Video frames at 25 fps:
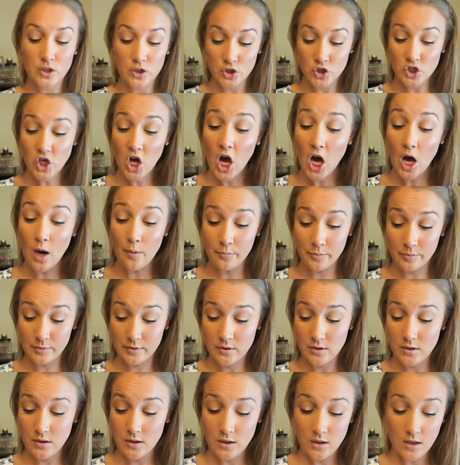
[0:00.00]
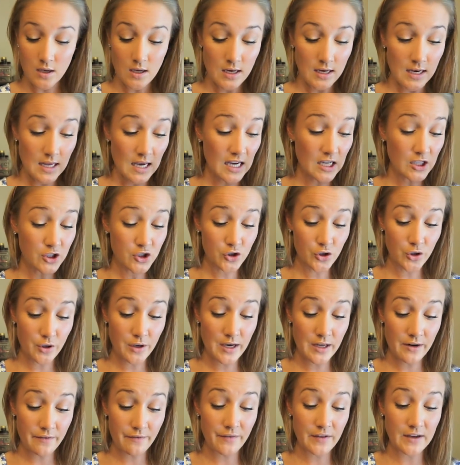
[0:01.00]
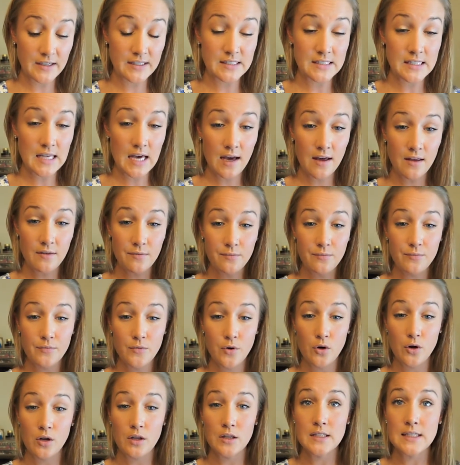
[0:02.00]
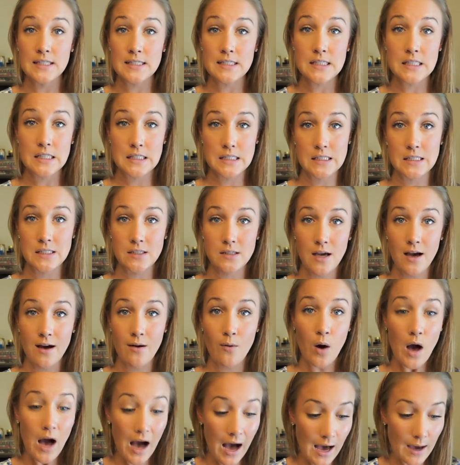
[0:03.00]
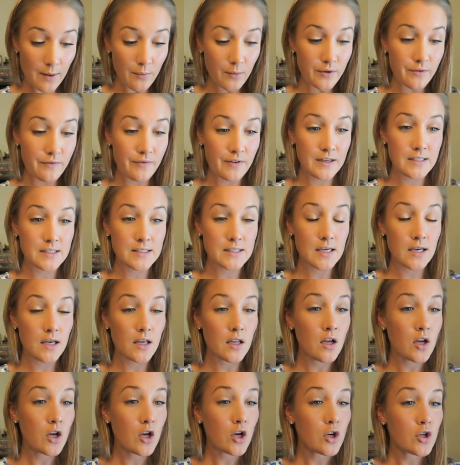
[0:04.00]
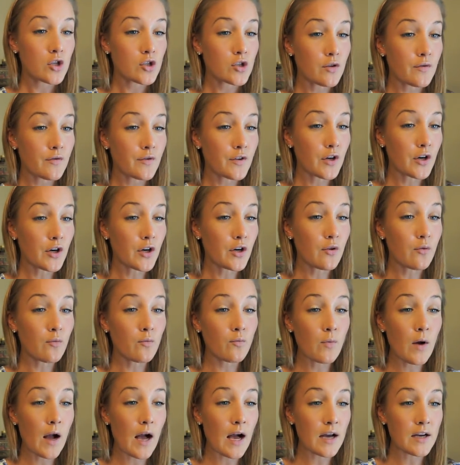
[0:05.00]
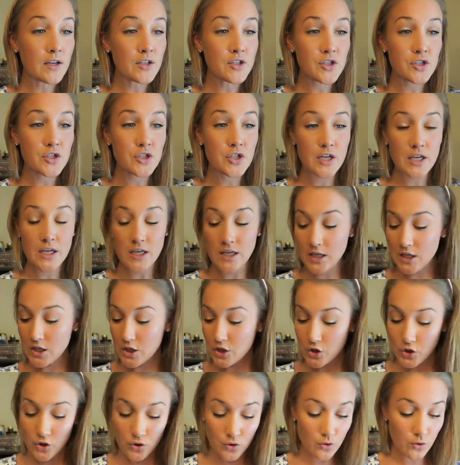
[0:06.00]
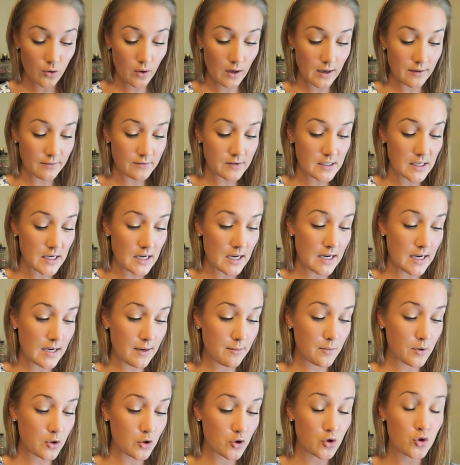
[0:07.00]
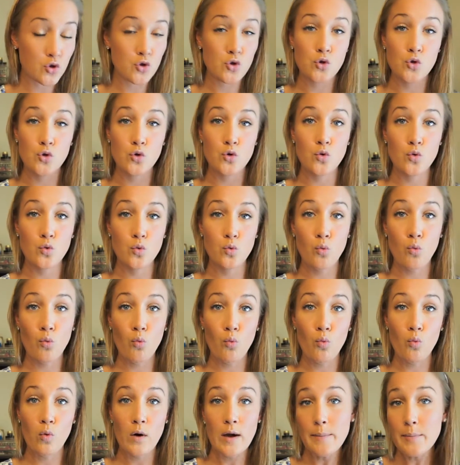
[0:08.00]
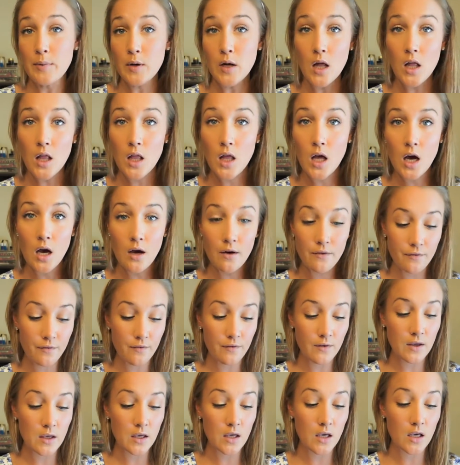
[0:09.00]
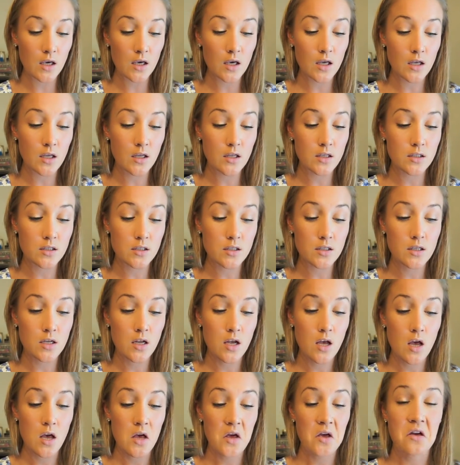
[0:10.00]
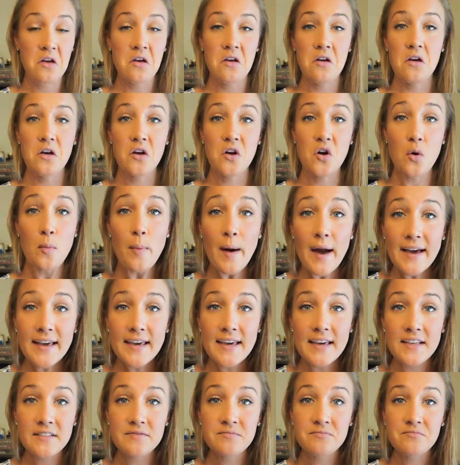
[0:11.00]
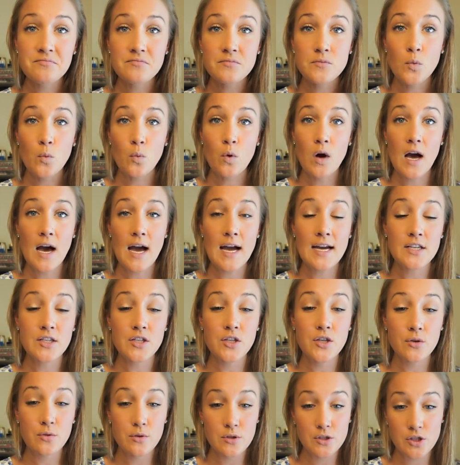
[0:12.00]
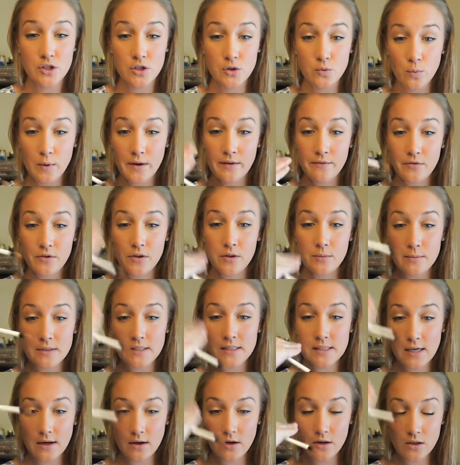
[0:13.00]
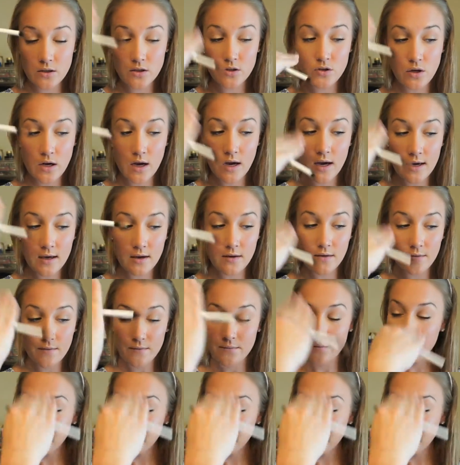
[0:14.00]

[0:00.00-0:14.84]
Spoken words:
top. Now I'll show you how to fix that, or at least this is how I would fix it. So if you're in a rush and you don't have time to wipe it all off and go back in, what I do is just wait for the mascara to dry.